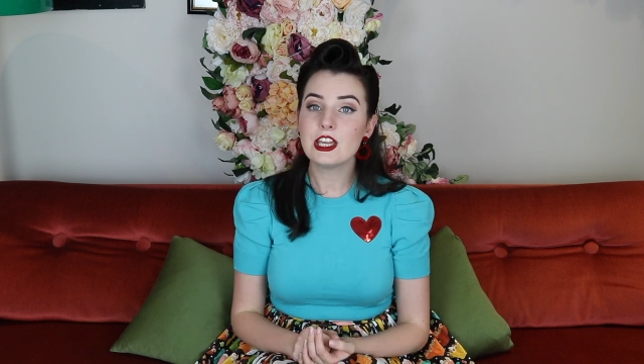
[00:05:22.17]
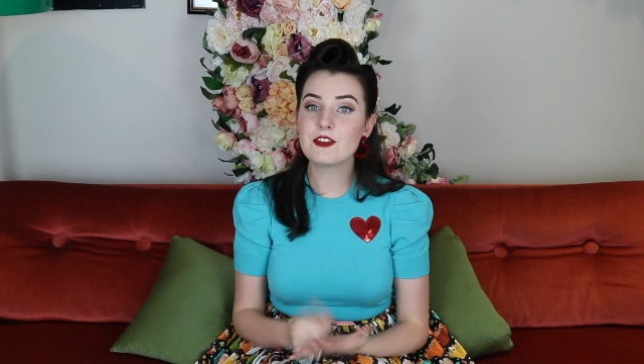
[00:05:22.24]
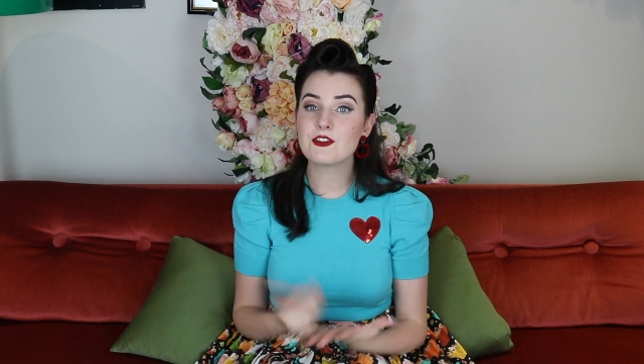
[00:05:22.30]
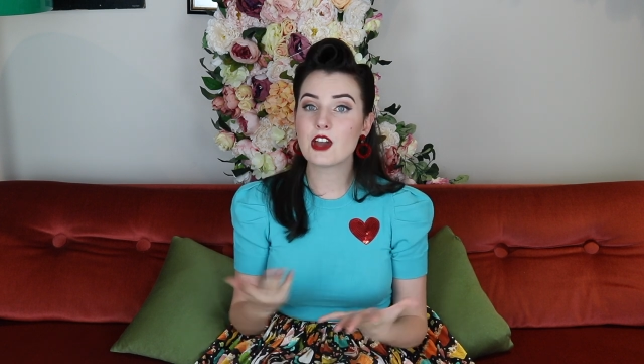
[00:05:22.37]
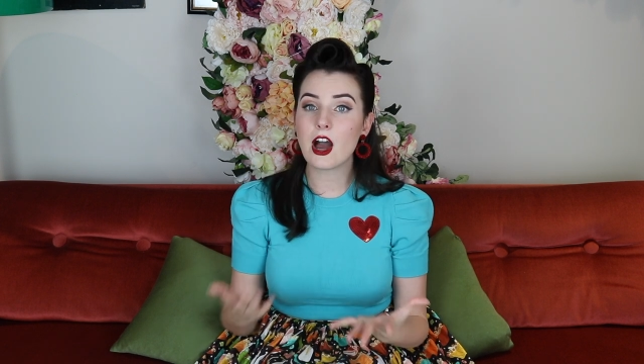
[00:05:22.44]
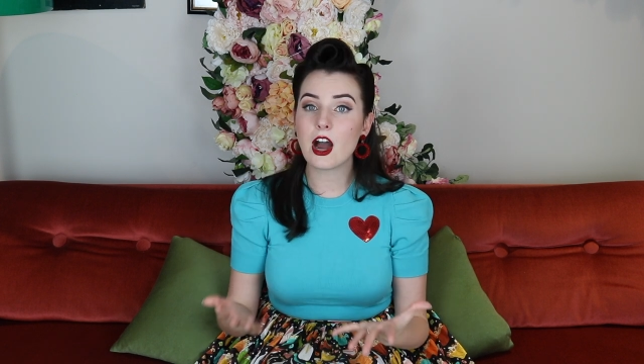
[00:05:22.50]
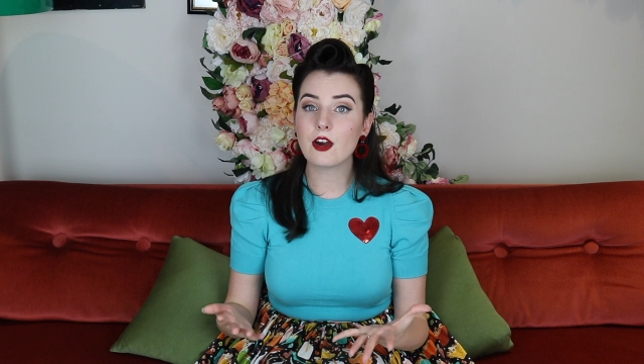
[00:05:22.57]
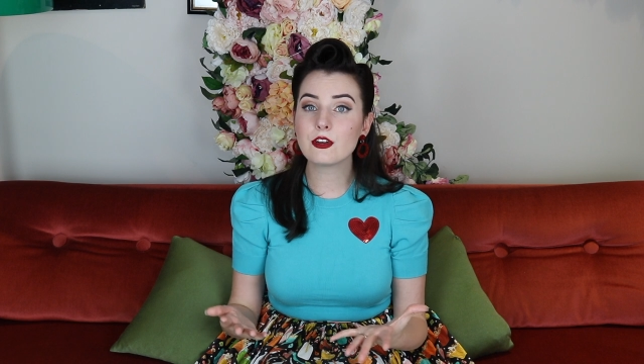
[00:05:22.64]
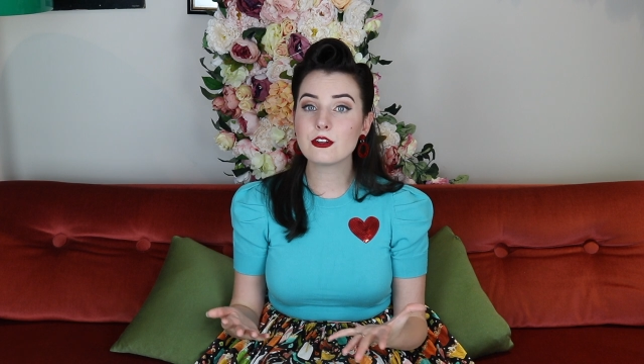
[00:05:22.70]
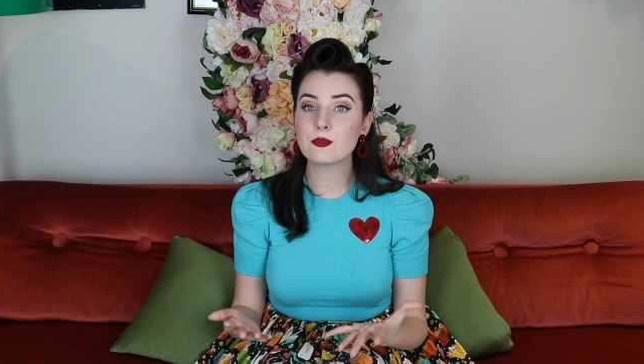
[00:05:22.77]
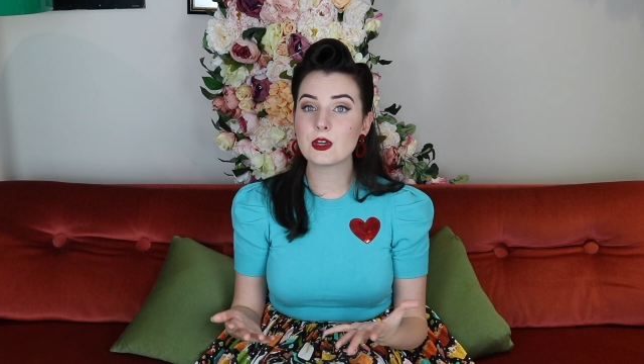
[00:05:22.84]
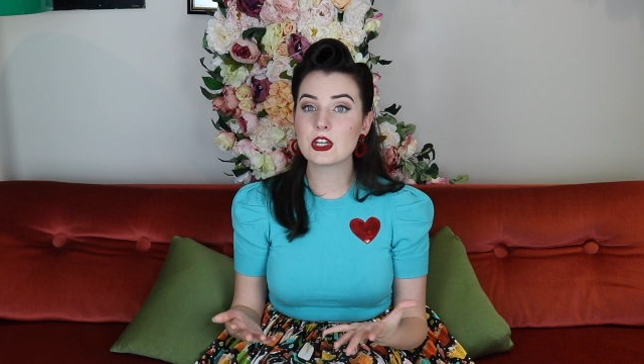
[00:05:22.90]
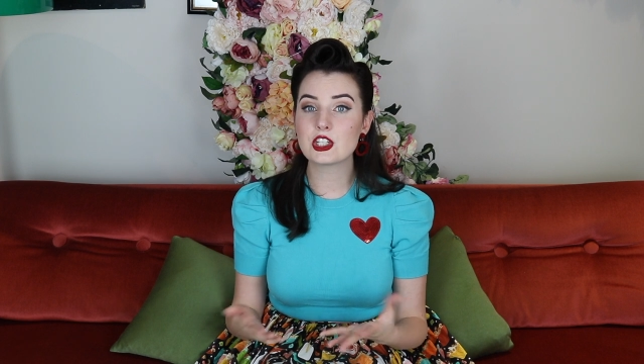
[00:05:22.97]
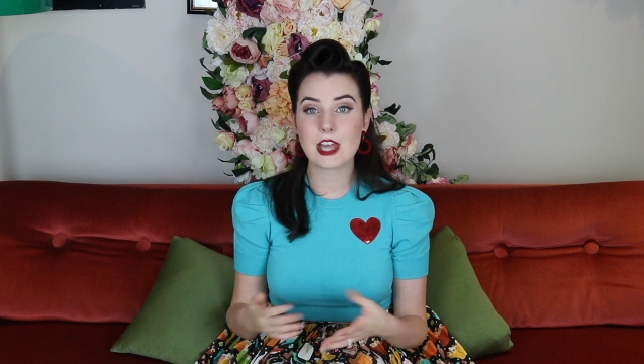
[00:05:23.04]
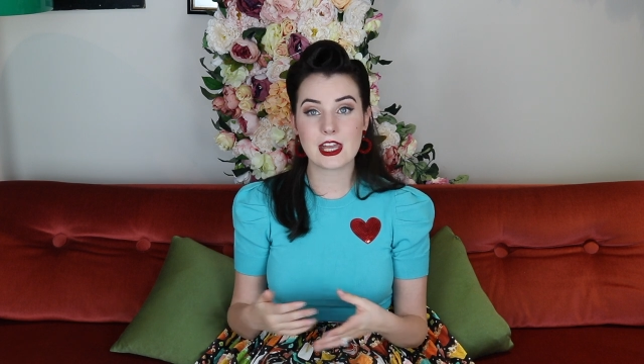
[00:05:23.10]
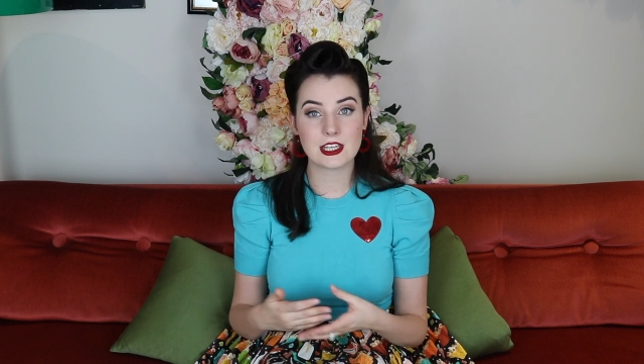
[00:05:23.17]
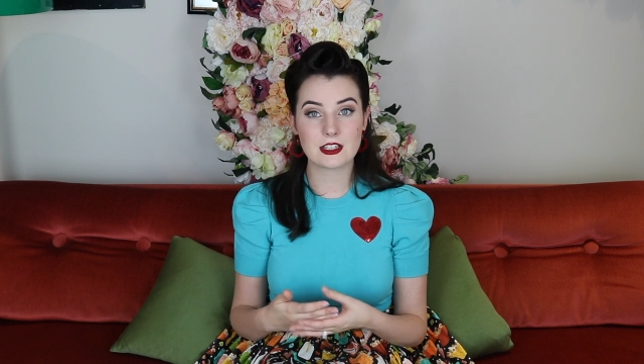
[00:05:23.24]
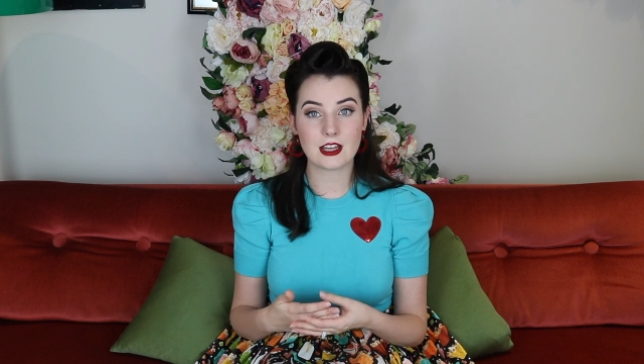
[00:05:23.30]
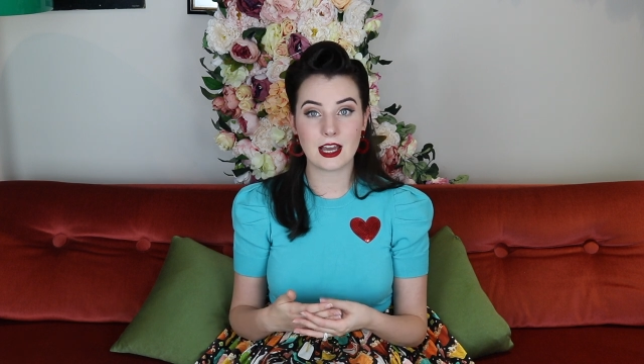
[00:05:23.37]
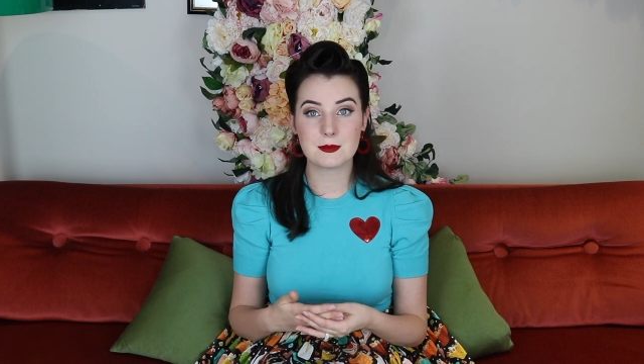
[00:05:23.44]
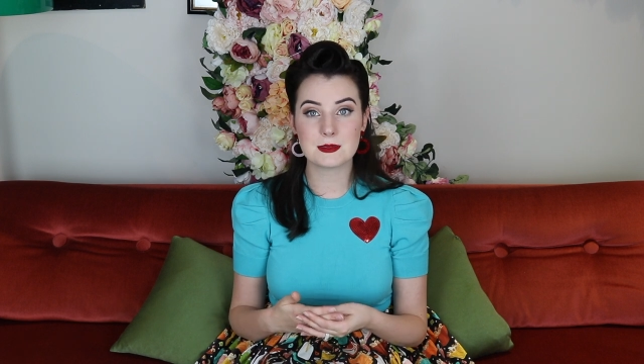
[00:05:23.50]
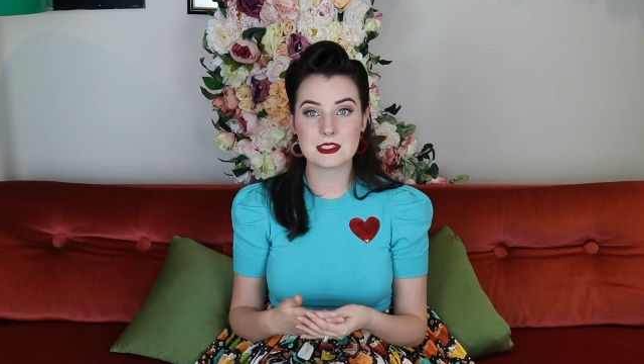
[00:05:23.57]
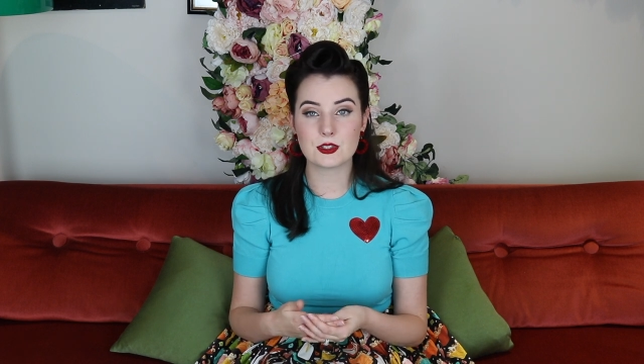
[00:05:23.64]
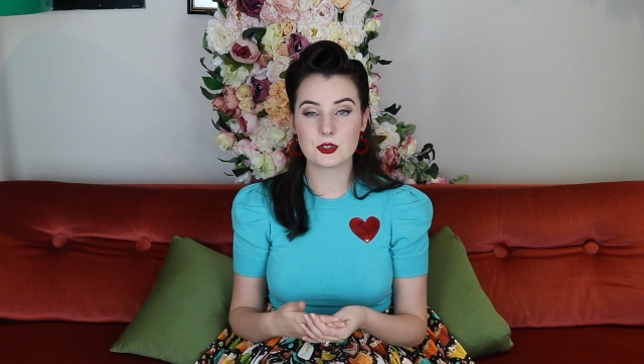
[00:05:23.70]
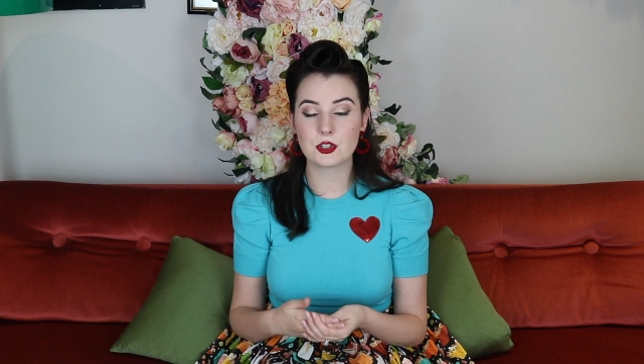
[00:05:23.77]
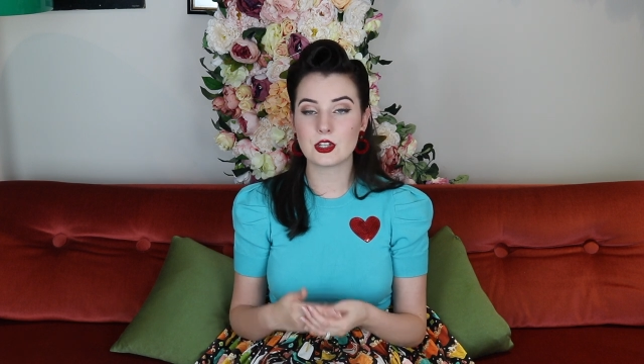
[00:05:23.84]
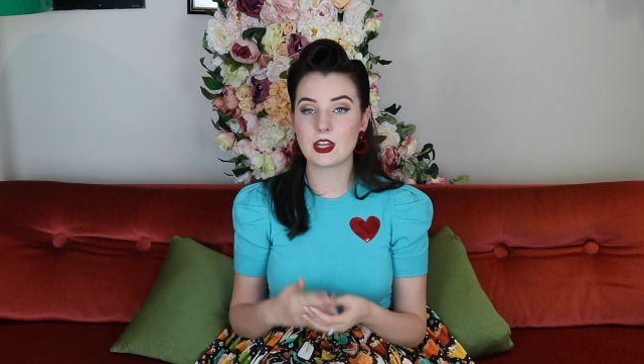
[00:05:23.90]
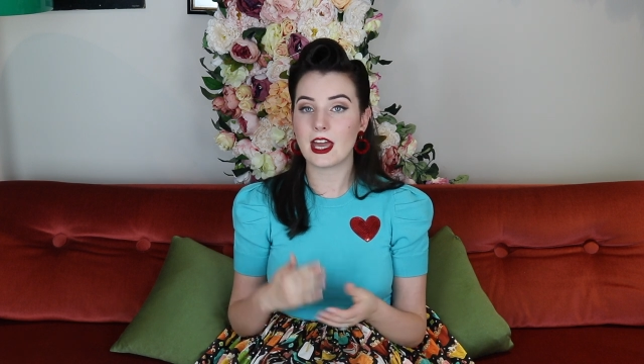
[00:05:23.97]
If you are on Wish anytime soon,